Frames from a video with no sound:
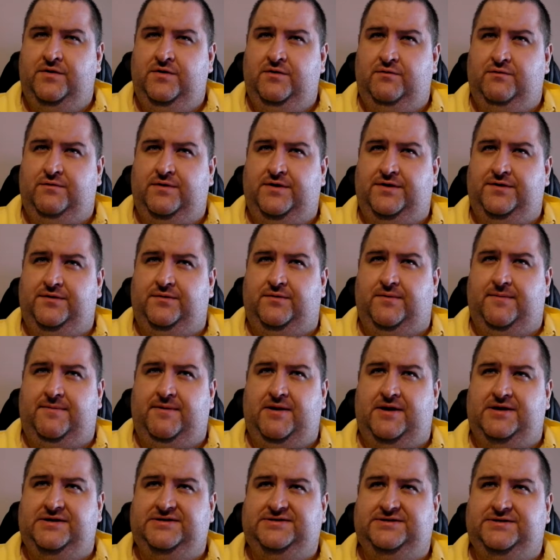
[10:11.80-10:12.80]

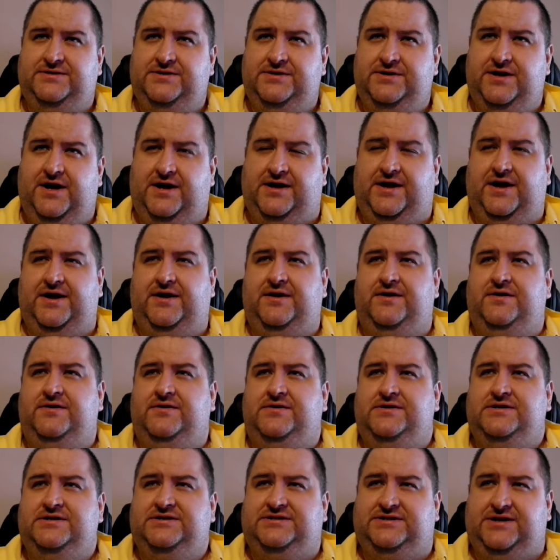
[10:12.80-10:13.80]
Repairs. Okay,
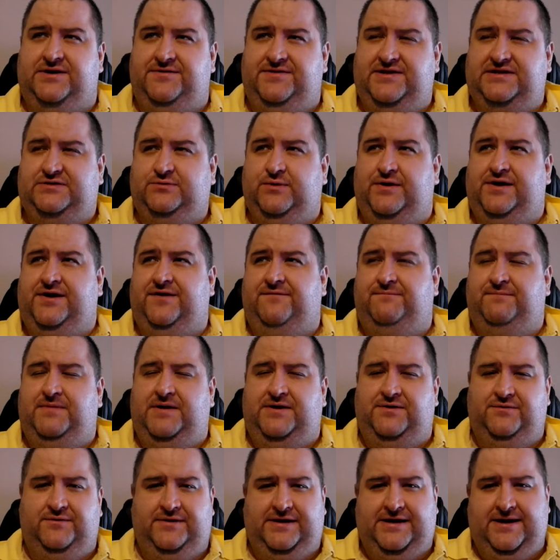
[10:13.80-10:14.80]
so this week I've been
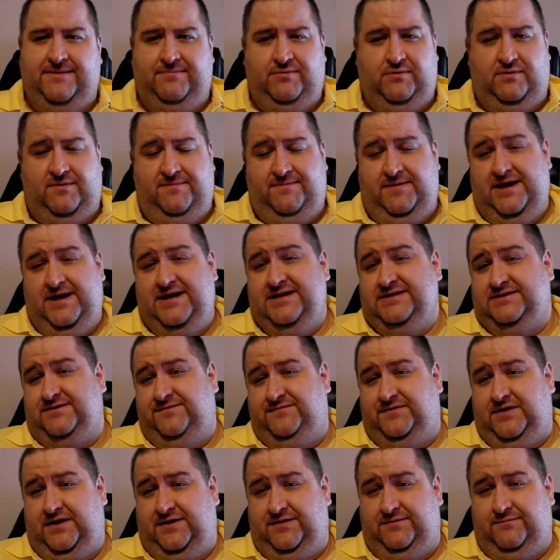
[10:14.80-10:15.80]
doing a couple of repairs. I've
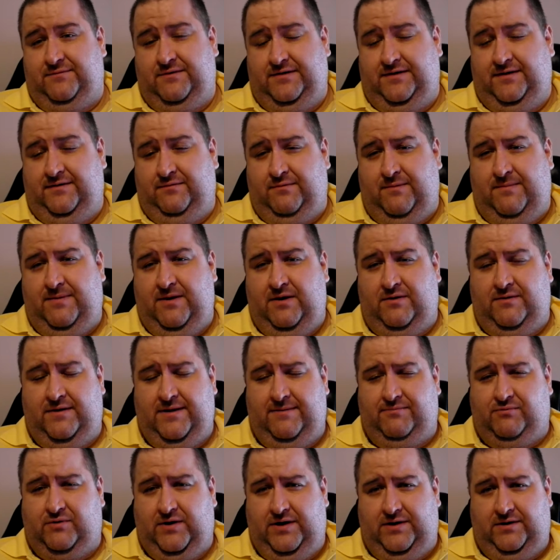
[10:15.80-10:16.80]
done a repair and
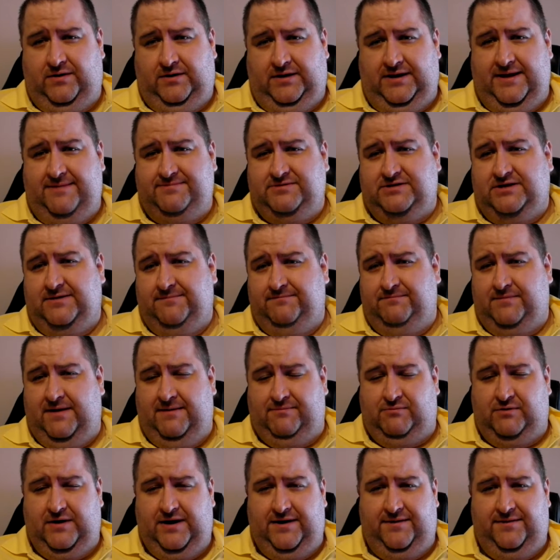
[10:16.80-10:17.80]
upgrade on my laptop.
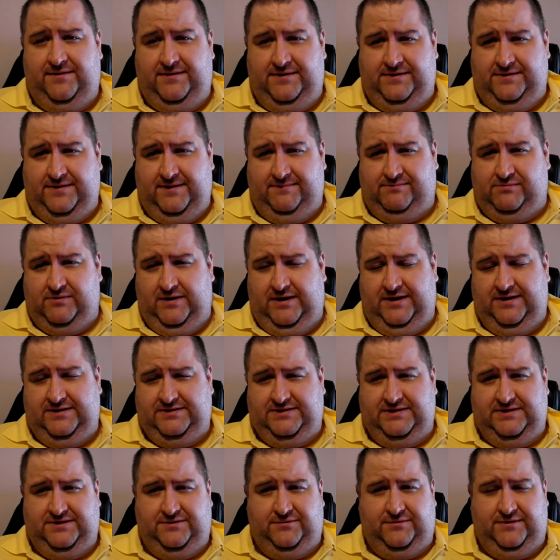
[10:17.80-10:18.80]
Upgraded to
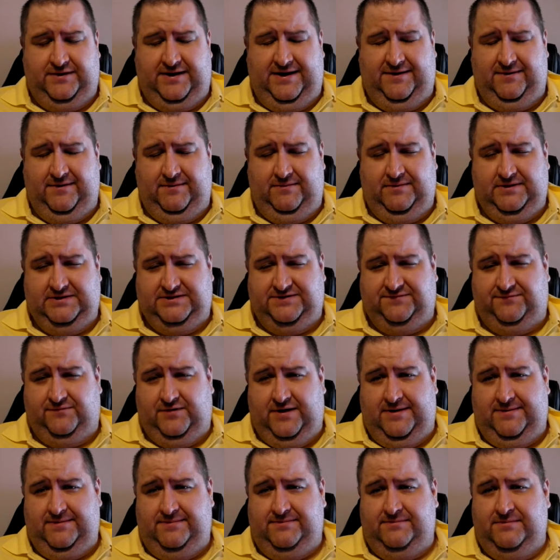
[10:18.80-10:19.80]
3 gigabytes of
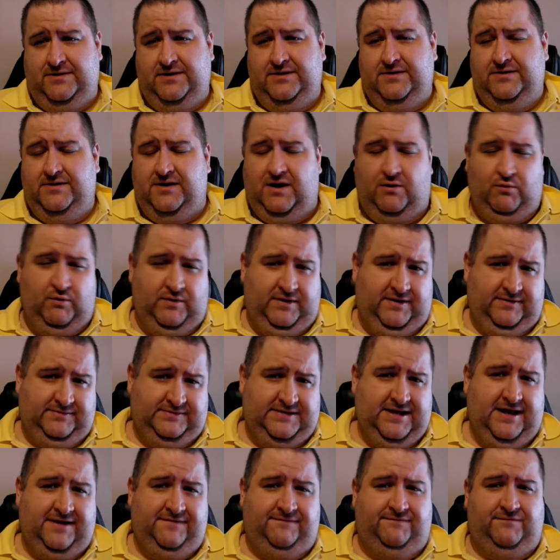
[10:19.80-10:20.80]
RAM. I would have
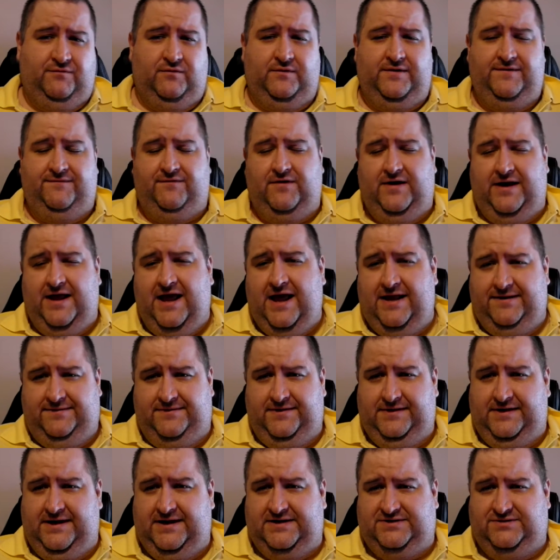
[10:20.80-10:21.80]
had if I'd had
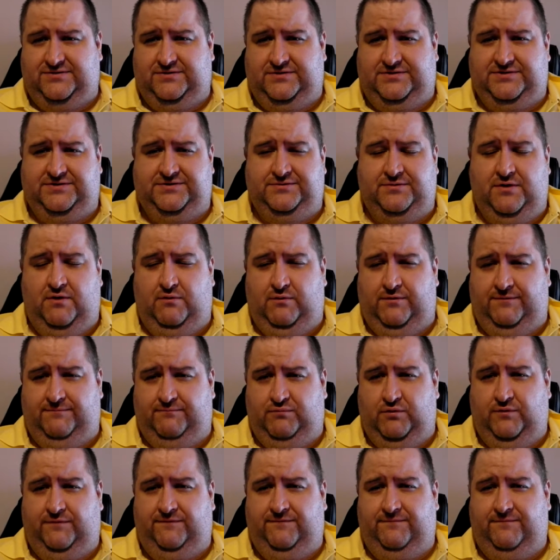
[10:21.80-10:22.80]
the extra 2, I
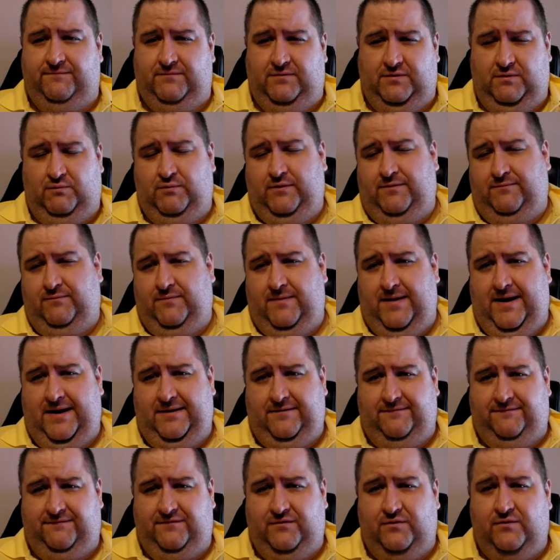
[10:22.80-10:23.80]
would have made it
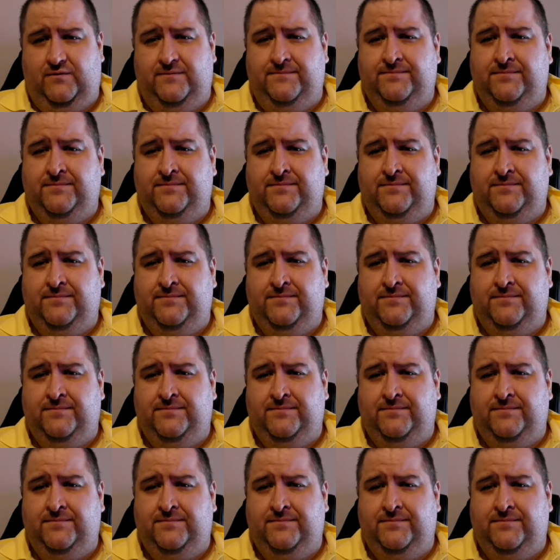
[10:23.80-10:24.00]
4.